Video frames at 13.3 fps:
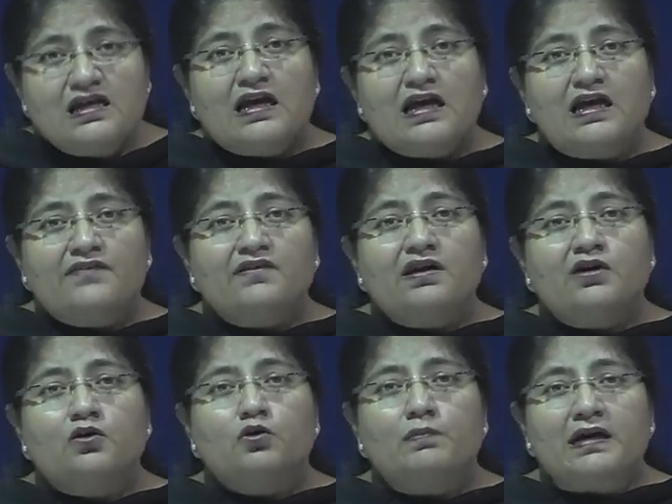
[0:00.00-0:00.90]
and they
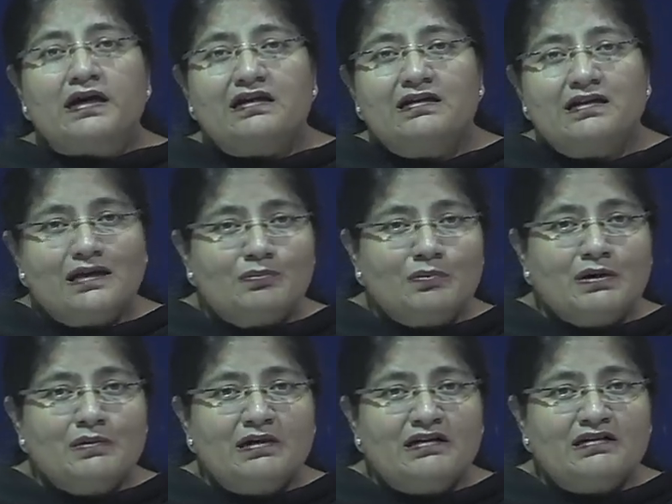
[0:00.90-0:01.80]
go back and
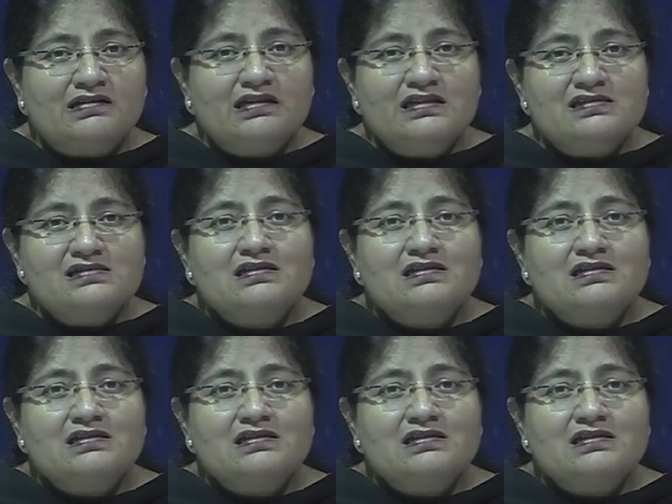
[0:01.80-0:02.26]
implement these